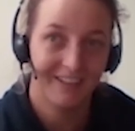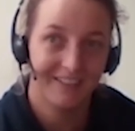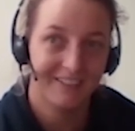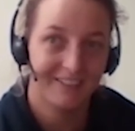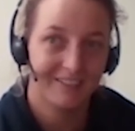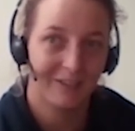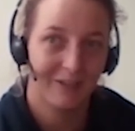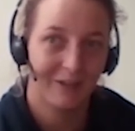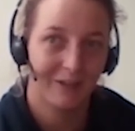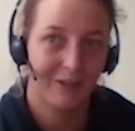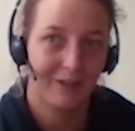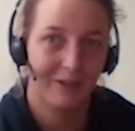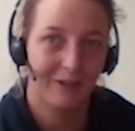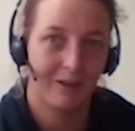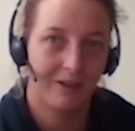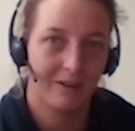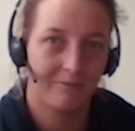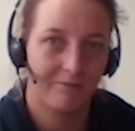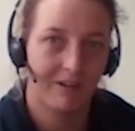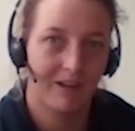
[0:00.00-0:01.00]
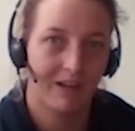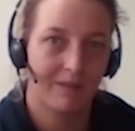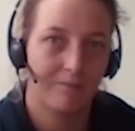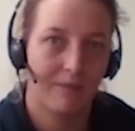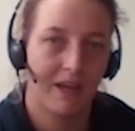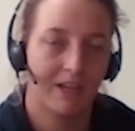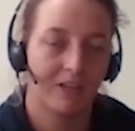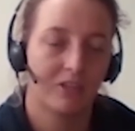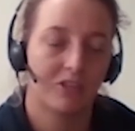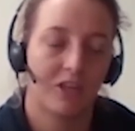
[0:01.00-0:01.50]
So you know you can really
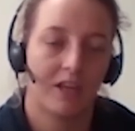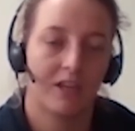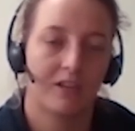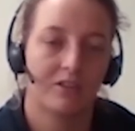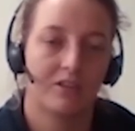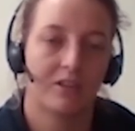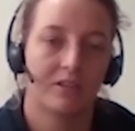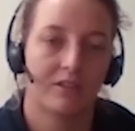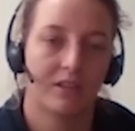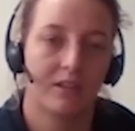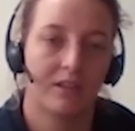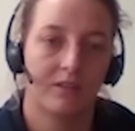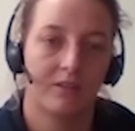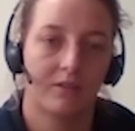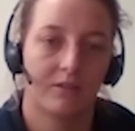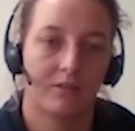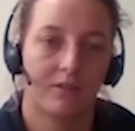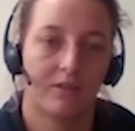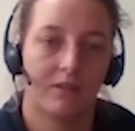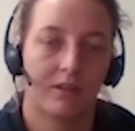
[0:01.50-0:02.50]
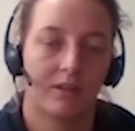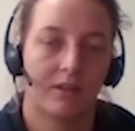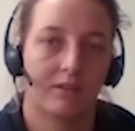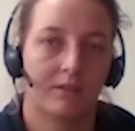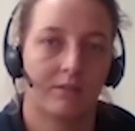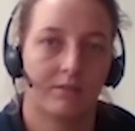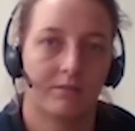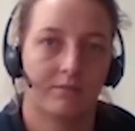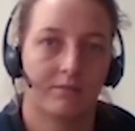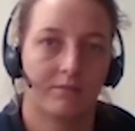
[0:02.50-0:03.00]
make changes in your
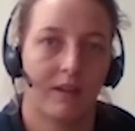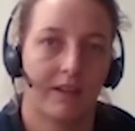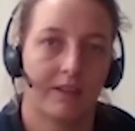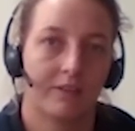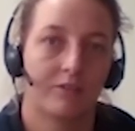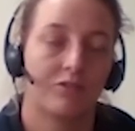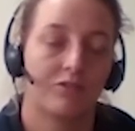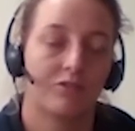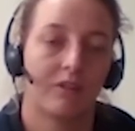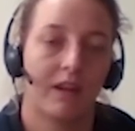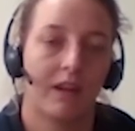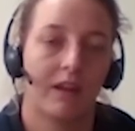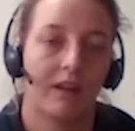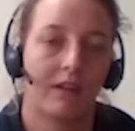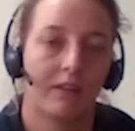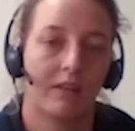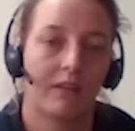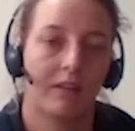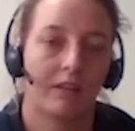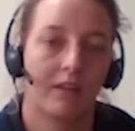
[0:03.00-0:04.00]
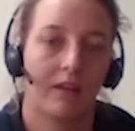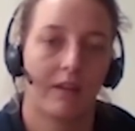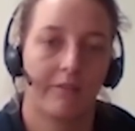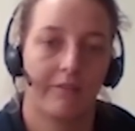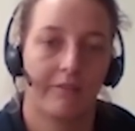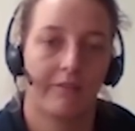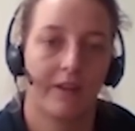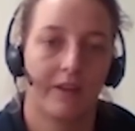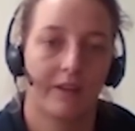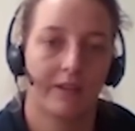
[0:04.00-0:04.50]
like strength and
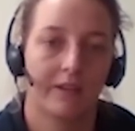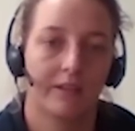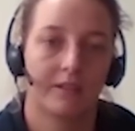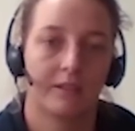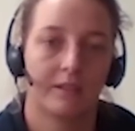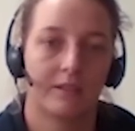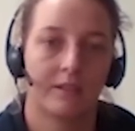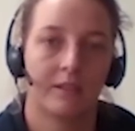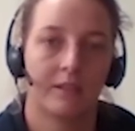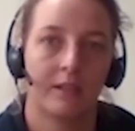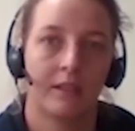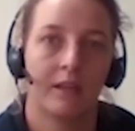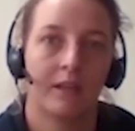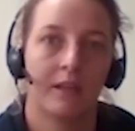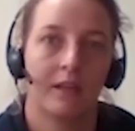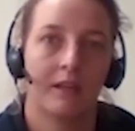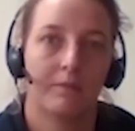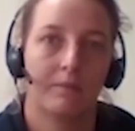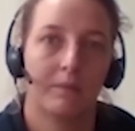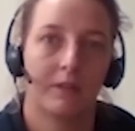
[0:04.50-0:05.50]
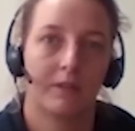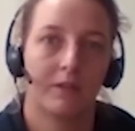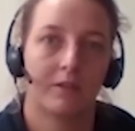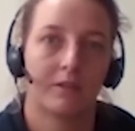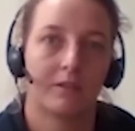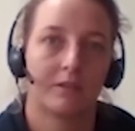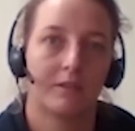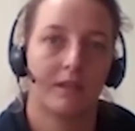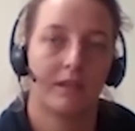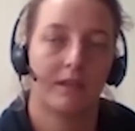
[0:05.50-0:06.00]
fitness
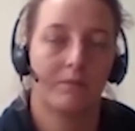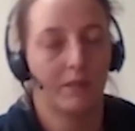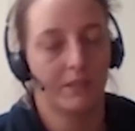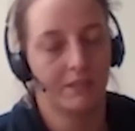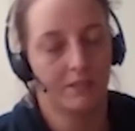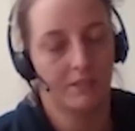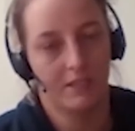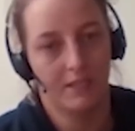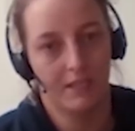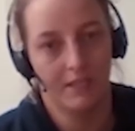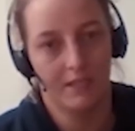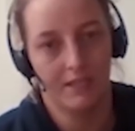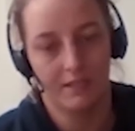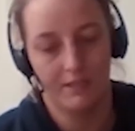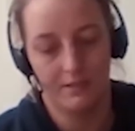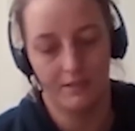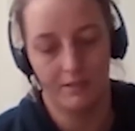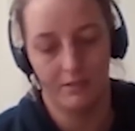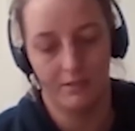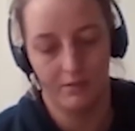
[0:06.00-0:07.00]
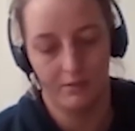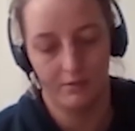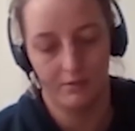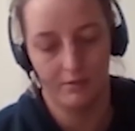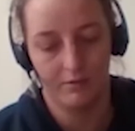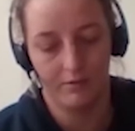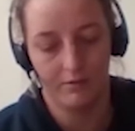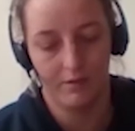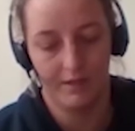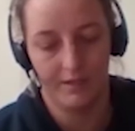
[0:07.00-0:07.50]
because then once you get into
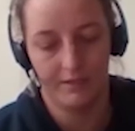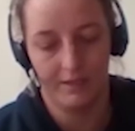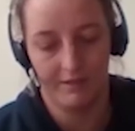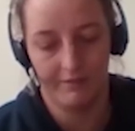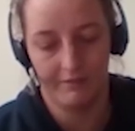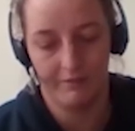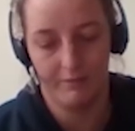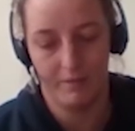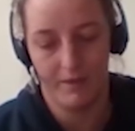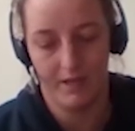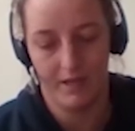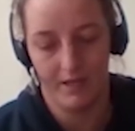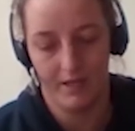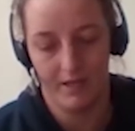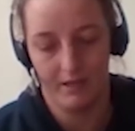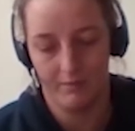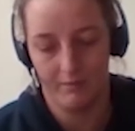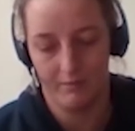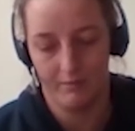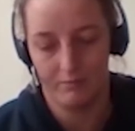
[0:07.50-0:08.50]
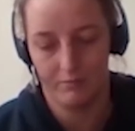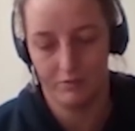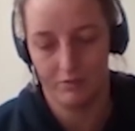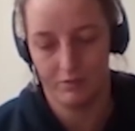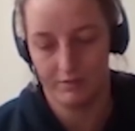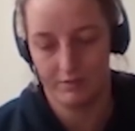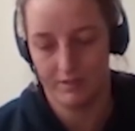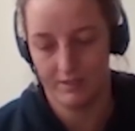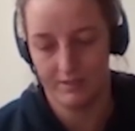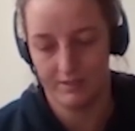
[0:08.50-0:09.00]
like say for me
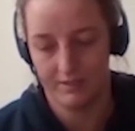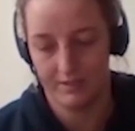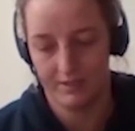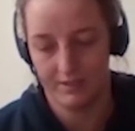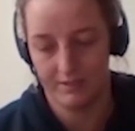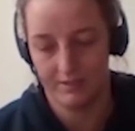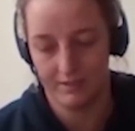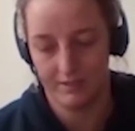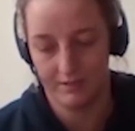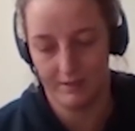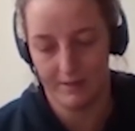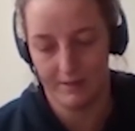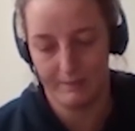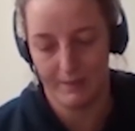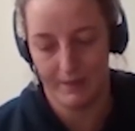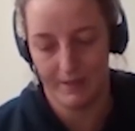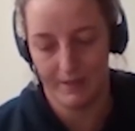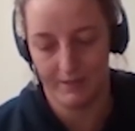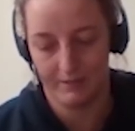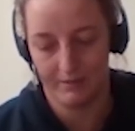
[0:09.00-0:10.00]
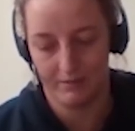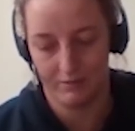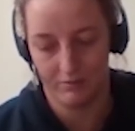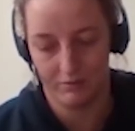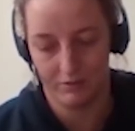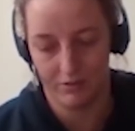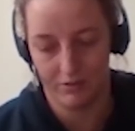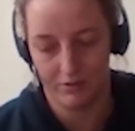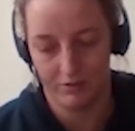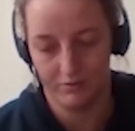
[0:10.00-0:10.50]
during the season I play goal
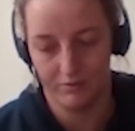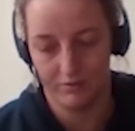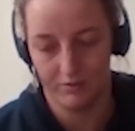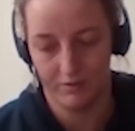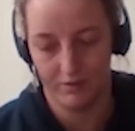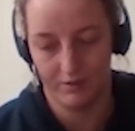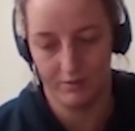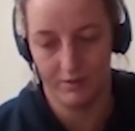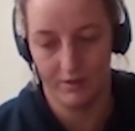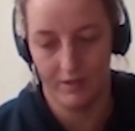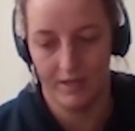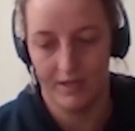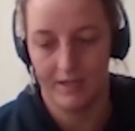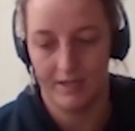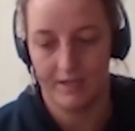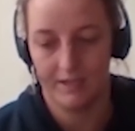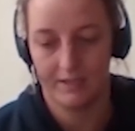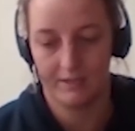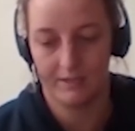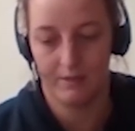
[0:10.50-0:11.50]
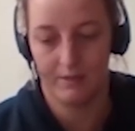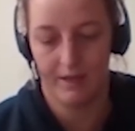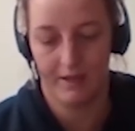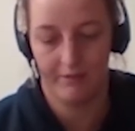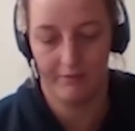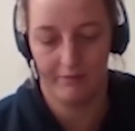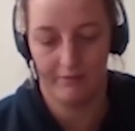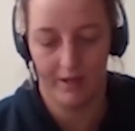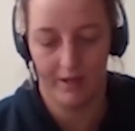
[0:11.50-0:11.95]
shoot so yes we have